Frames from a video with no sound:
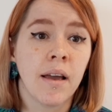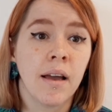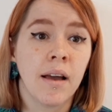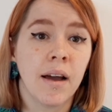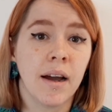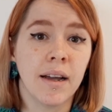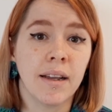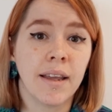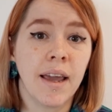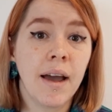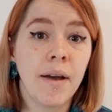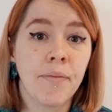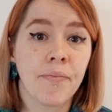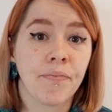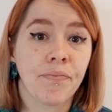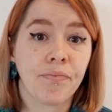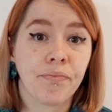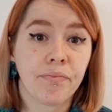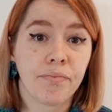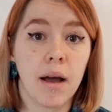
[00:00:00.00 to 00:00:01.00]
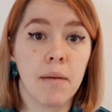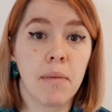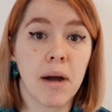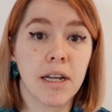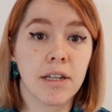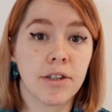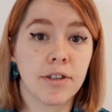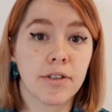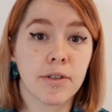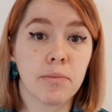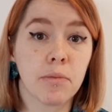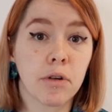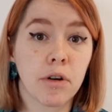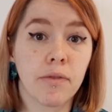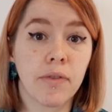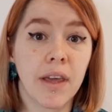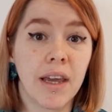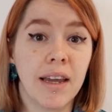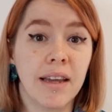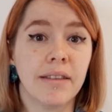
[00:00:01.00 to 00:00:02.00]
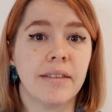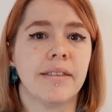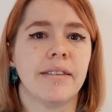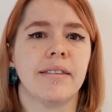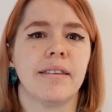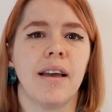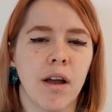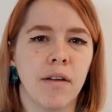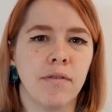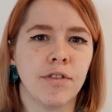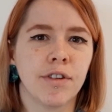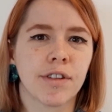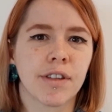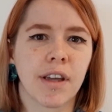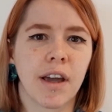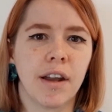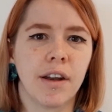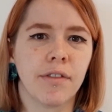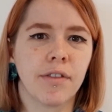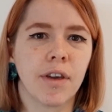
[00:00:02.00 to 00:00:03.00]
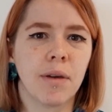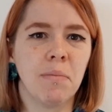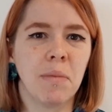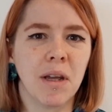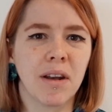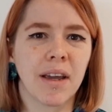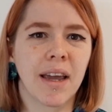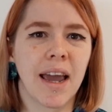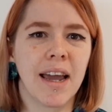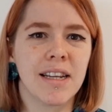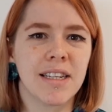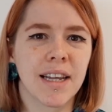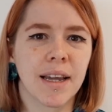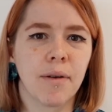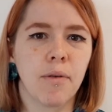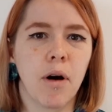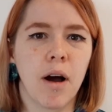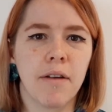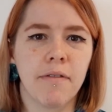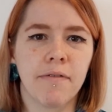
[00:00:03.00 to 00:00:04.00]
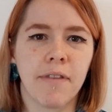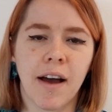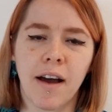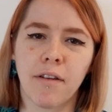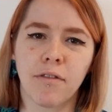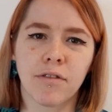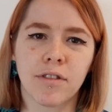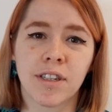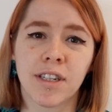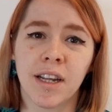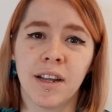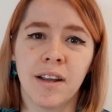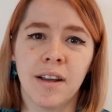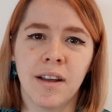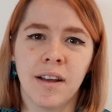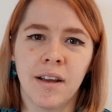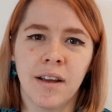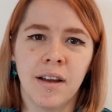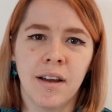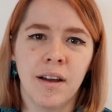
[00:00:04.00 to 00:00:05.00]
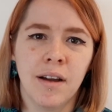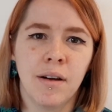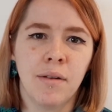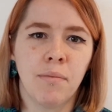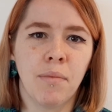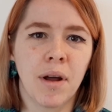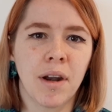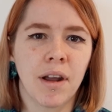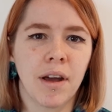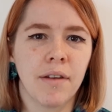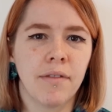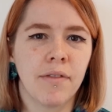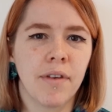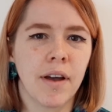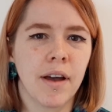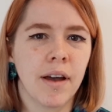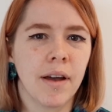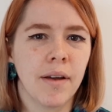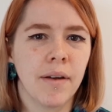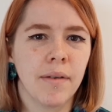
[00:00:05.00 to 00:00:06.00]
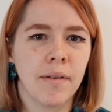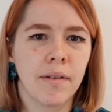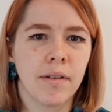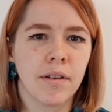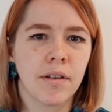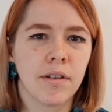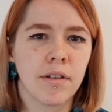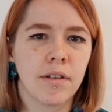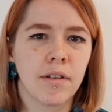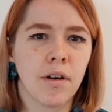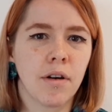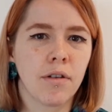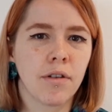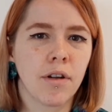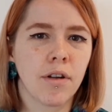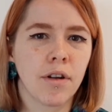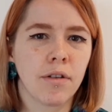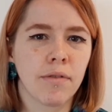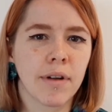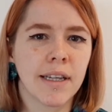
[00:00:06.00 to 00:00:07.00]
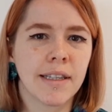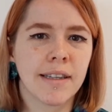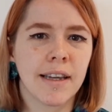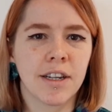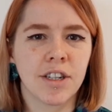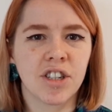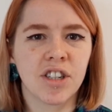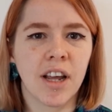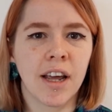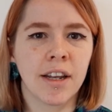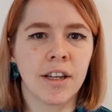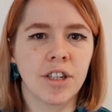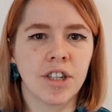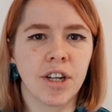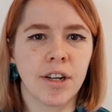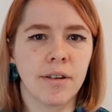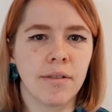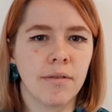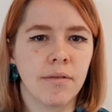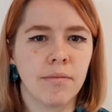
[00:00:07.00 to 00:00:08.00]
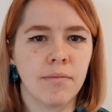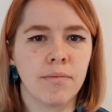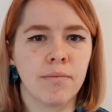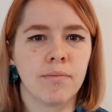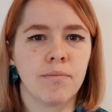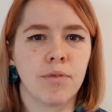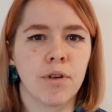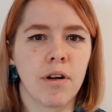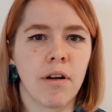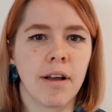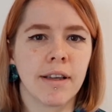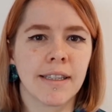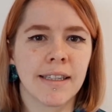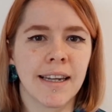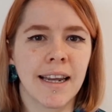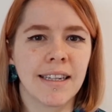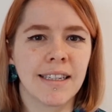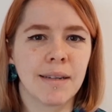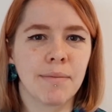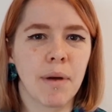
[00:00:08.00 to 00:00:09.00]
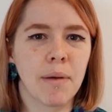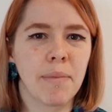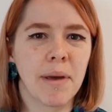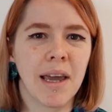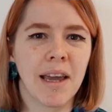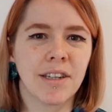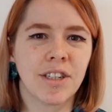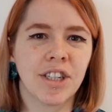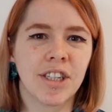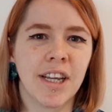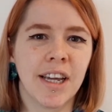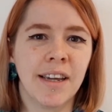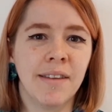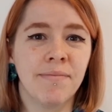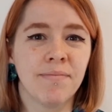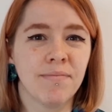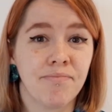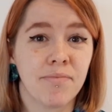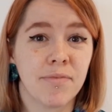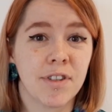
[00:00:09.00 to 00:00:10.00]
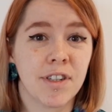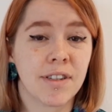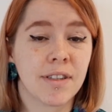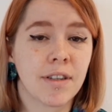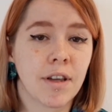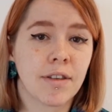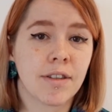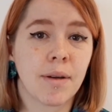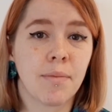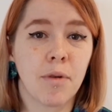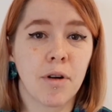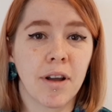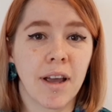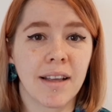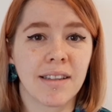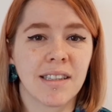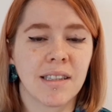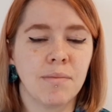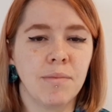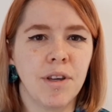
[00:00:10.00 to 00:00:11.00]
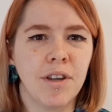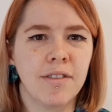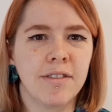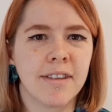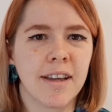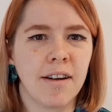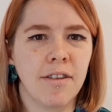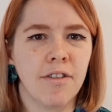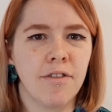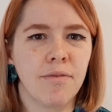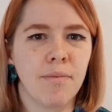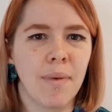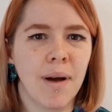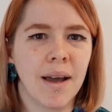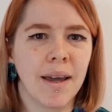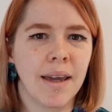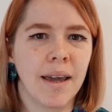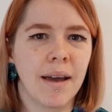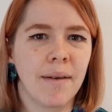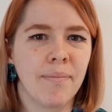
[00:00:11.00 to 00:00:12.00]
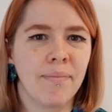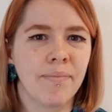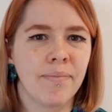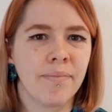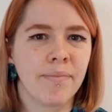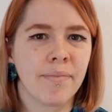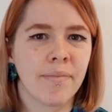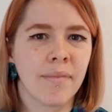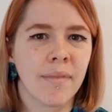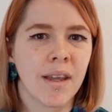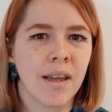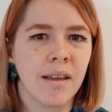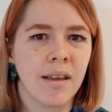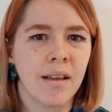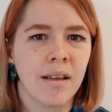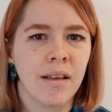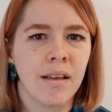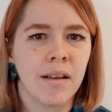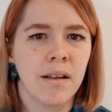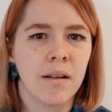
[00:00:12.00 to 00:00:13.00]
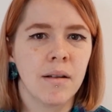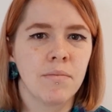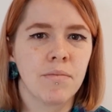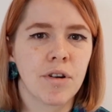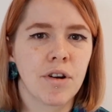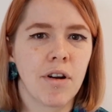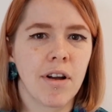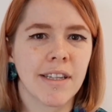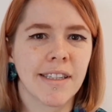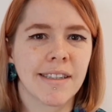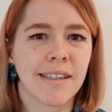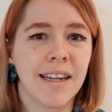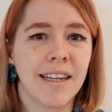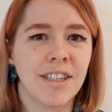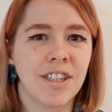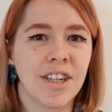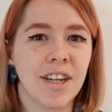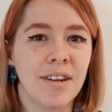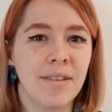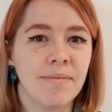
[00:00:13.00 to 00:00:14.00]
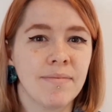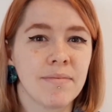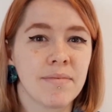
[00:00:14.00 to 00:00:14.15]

And yeah, I might do some more of these of just kind of communicating what I found when I've gone on a research tangent procrastinating my PhD, just so someone gets some use out of my procrastination.